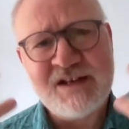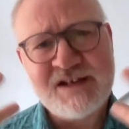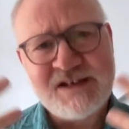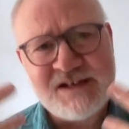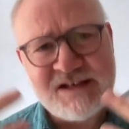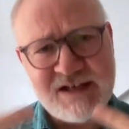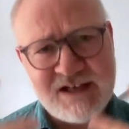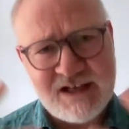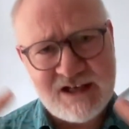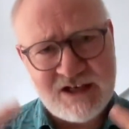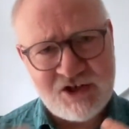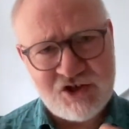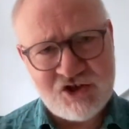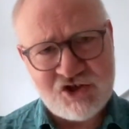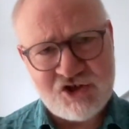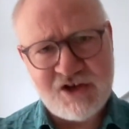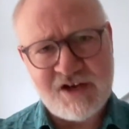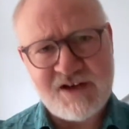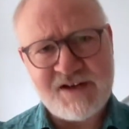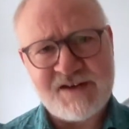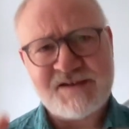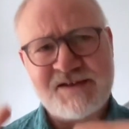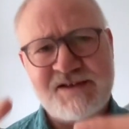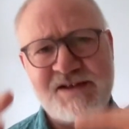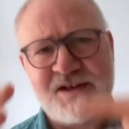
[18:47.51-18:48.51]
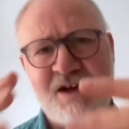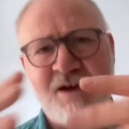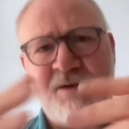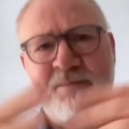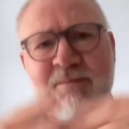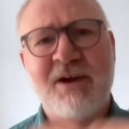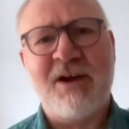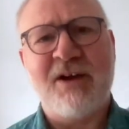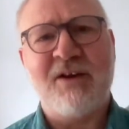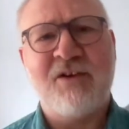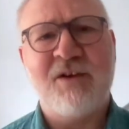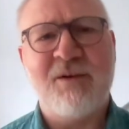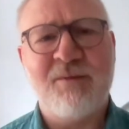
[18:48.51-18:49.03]
teach us
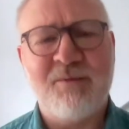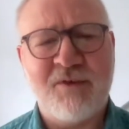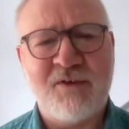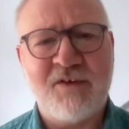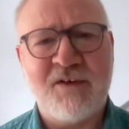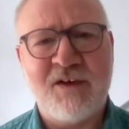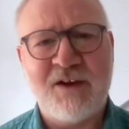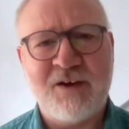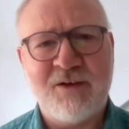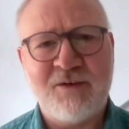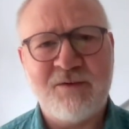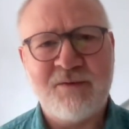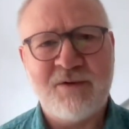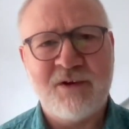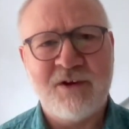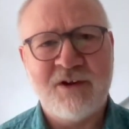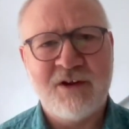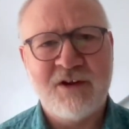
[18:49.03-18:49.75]
about himself,